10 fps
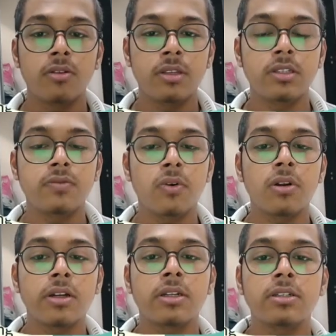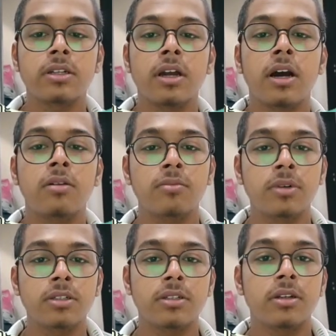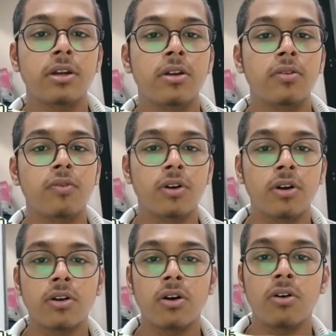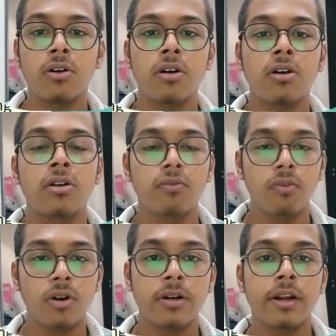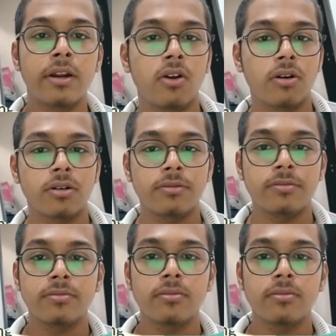These four conditions are must for a deadlock.